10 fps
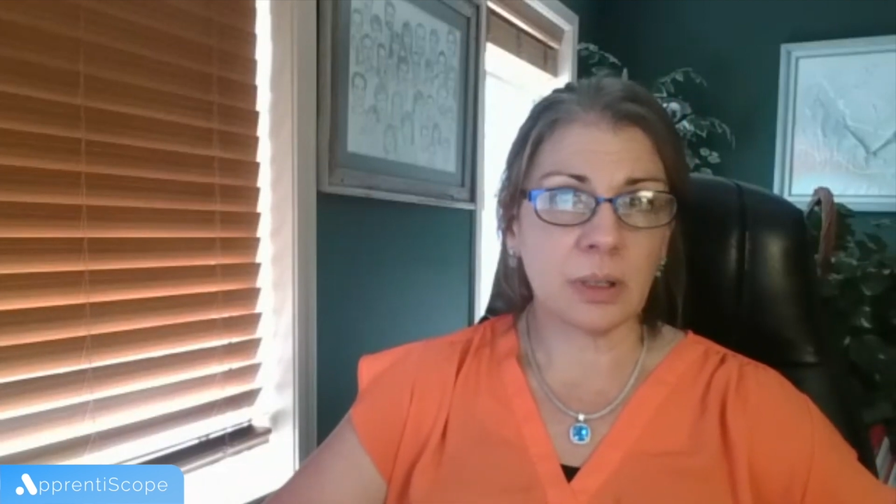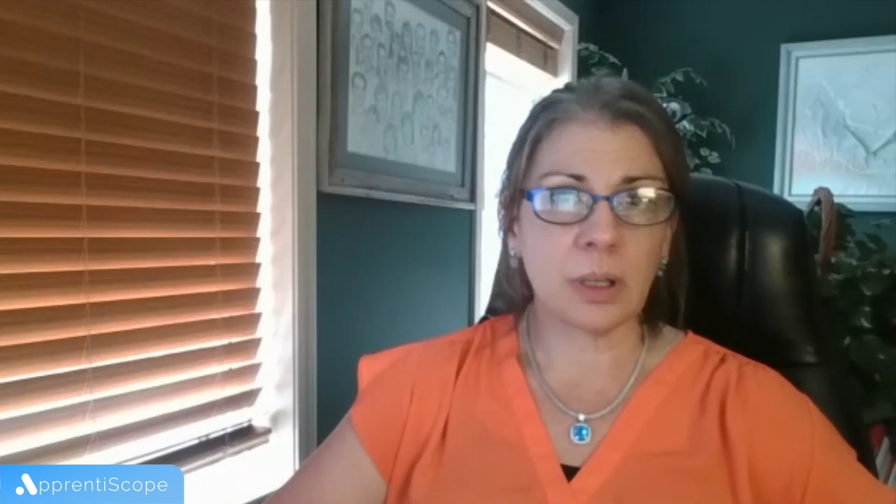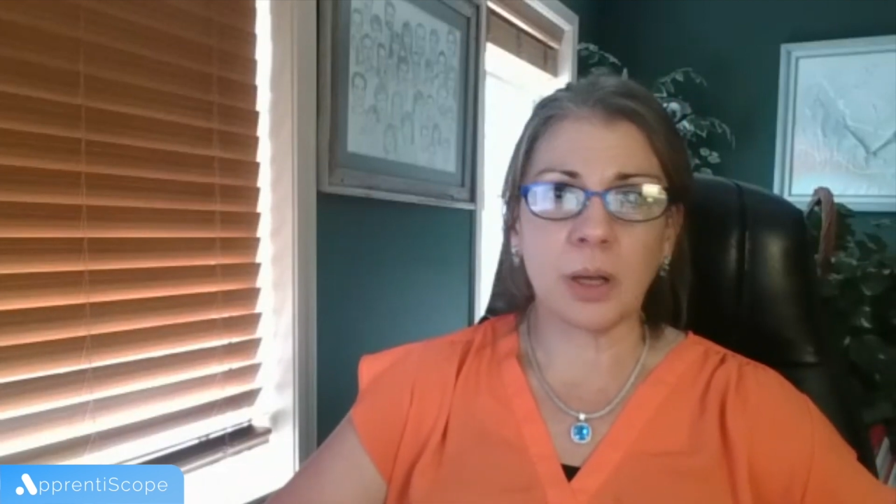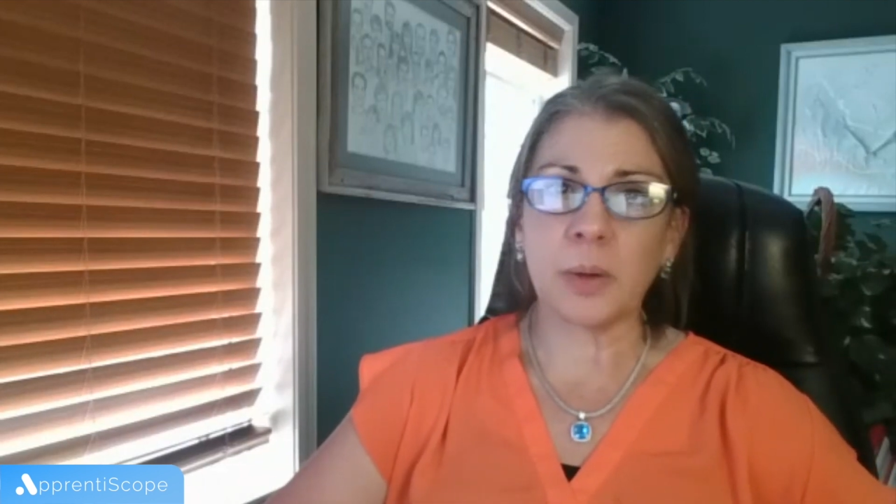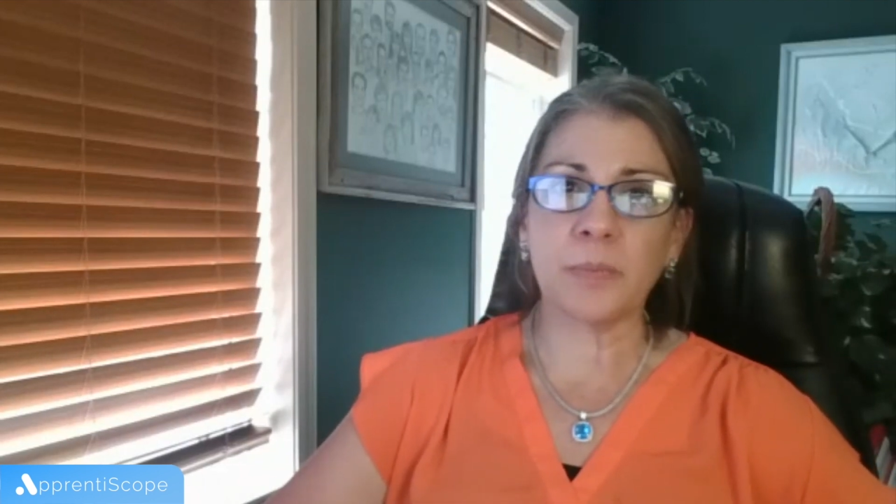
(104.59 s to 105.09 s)

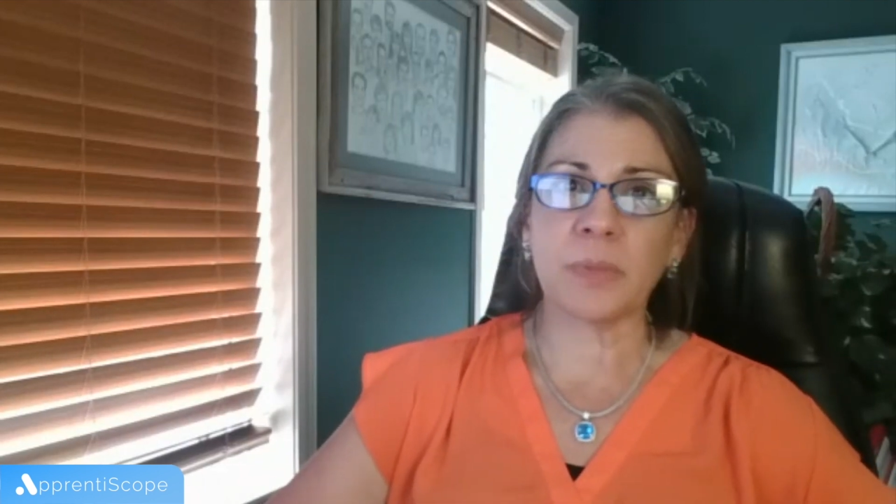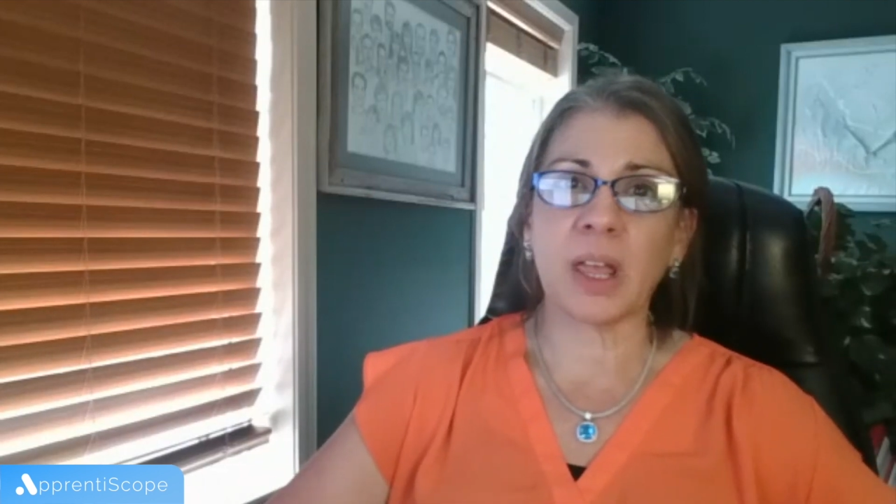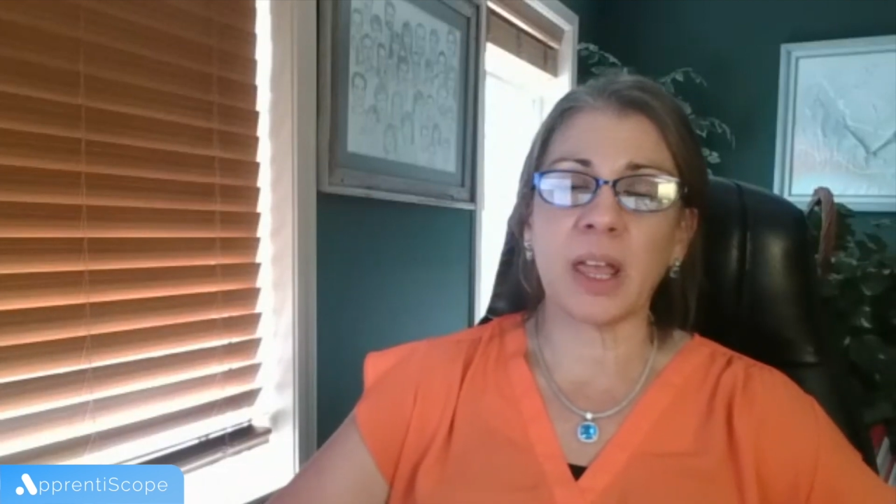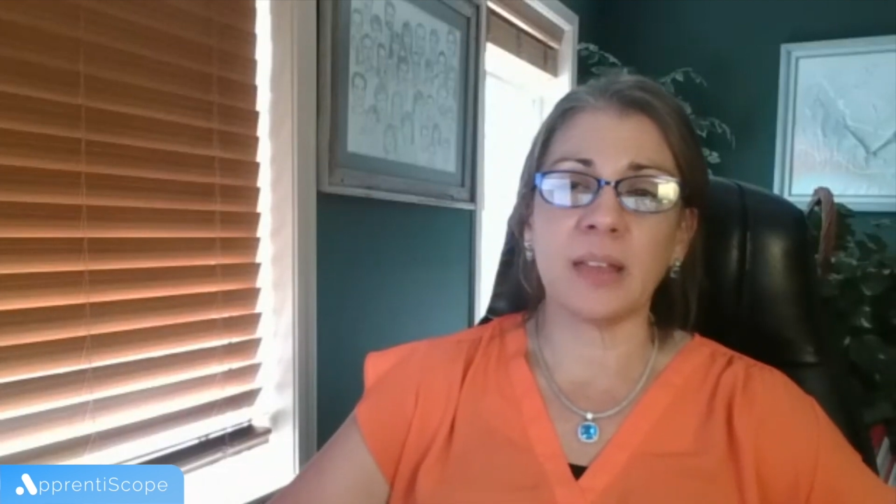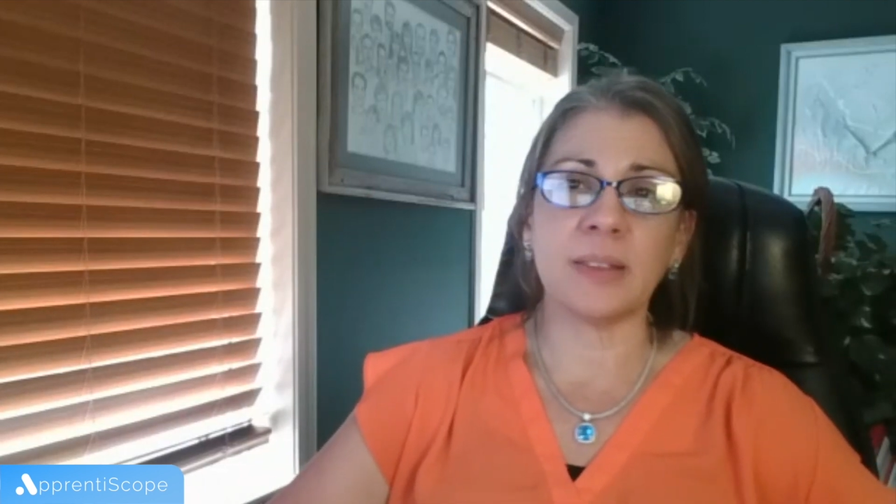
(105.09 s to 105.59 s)

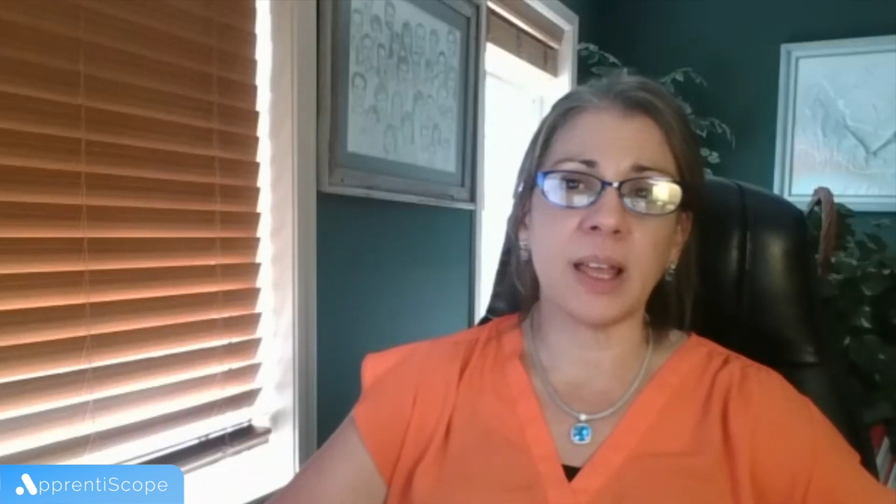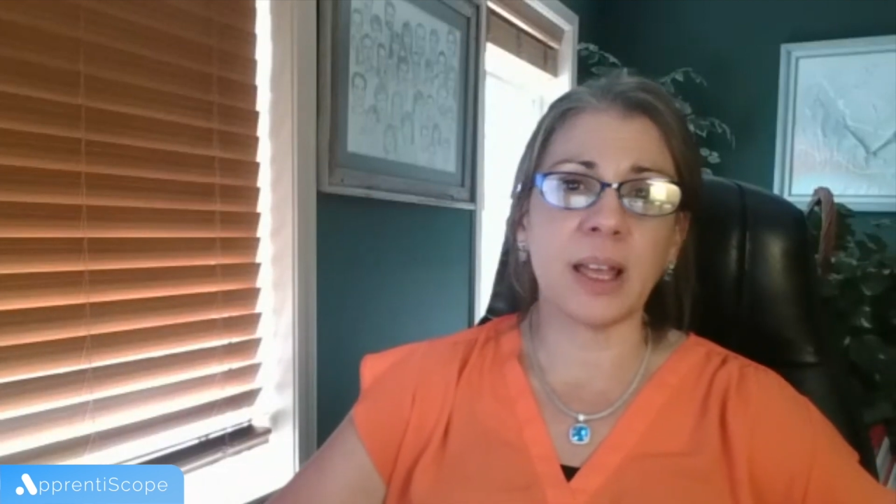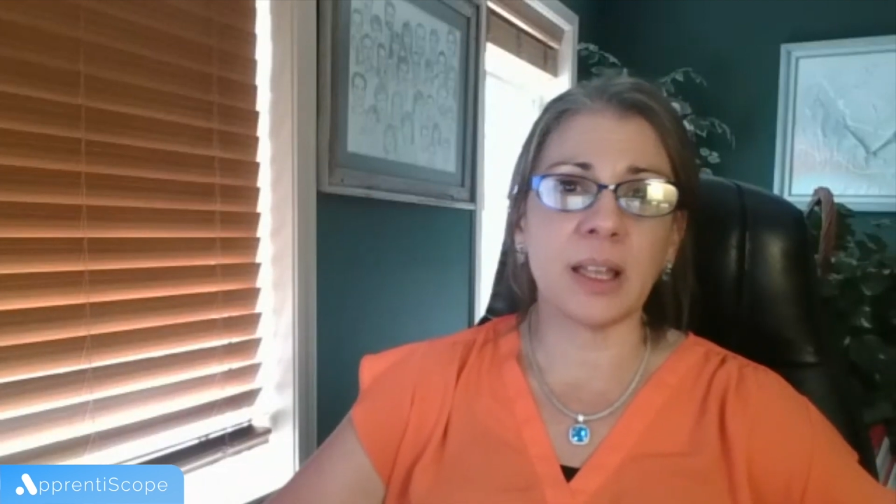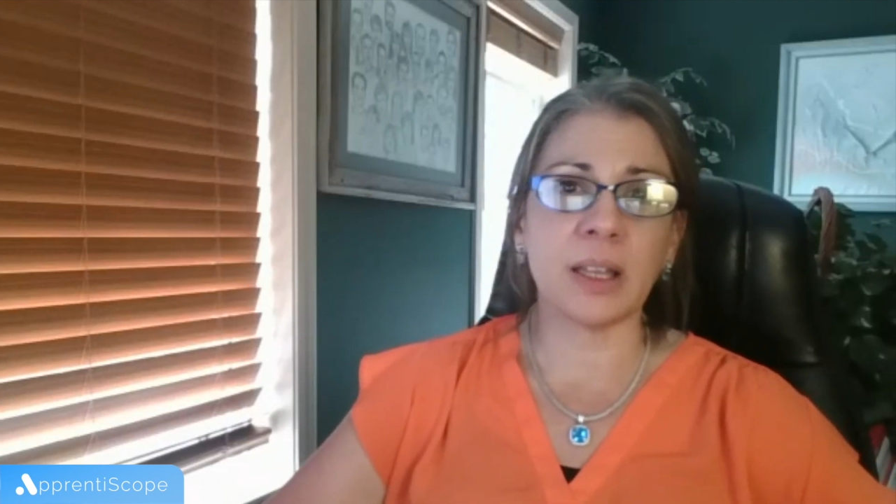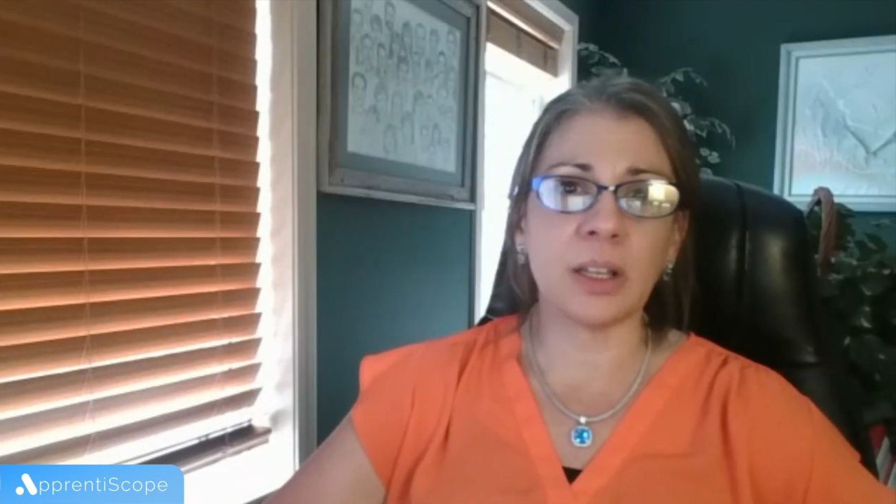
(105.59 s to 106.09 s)
And
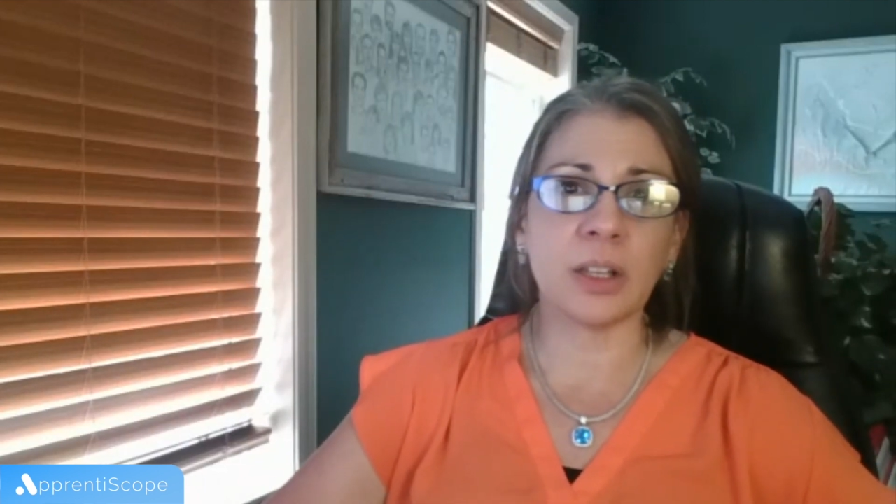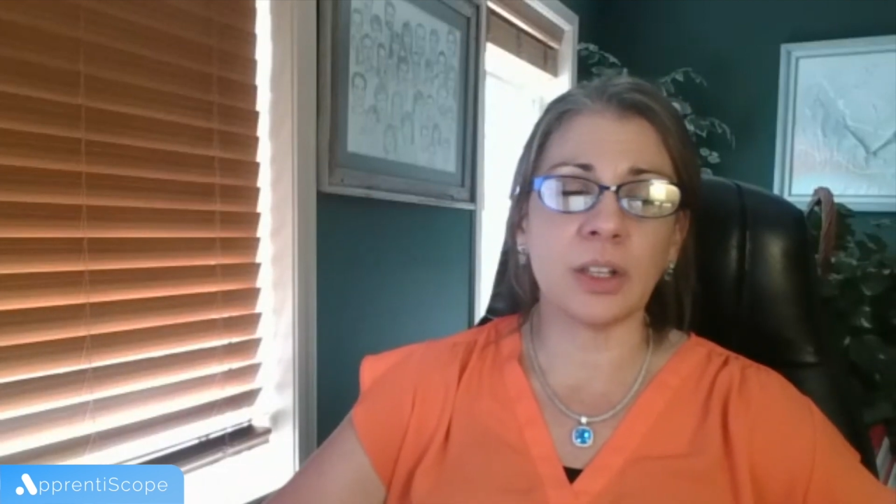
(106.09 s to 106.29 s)
then,